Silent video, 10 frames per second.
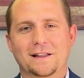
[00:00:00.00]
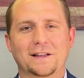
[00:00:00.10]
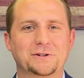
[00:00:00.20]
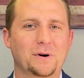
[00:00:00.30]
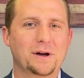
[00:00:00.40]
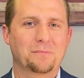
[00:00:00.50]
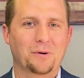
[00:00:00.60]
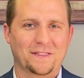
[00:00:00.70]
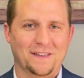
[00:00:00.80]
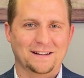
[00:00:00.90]
Let's go ahead and
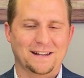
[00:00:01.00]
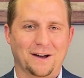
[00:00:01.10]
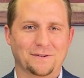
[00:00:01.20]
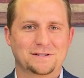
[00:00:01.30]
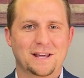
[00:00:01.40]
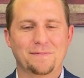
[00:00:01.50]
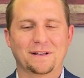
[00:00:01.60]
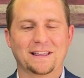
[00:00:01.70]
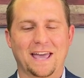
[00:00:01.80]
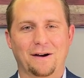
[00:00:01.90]
break that down.
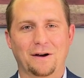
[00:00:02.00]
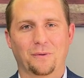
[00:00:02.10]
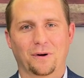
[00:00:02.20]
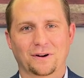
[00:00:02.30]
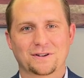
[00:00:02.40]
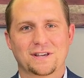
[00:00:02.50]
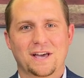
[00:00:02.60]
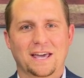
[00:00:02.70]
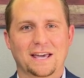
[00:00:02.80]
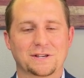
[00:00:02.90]
Typically how it works
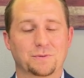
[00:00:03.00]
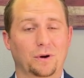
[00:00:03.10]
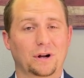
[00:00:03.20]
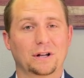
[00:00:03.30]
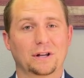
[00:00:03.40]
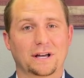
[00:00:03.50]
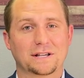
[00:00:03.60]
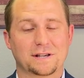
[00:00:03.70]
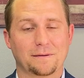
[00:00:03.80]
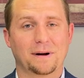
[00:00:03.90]
is we're going to look
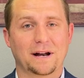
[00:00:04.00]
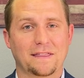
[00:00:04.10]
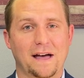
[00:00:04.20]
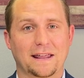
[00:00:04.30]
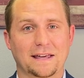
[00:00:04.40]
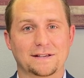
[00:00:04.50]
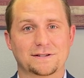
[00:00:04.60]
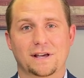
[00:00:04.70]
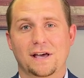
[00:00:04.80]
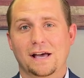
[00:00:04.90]
at somebody that
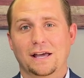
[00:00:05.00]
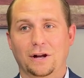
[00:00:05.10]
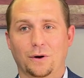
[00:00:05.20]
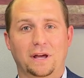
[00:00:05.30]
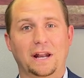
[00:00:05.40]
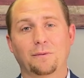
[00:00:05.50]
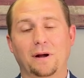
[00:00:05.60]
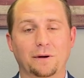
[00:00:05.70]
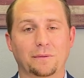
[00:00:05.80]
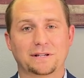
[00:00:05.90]
is, getting
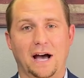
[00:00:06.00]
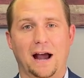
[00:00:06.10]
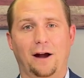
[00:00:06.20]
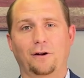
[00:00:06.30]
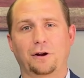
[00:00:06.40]
ready to retire.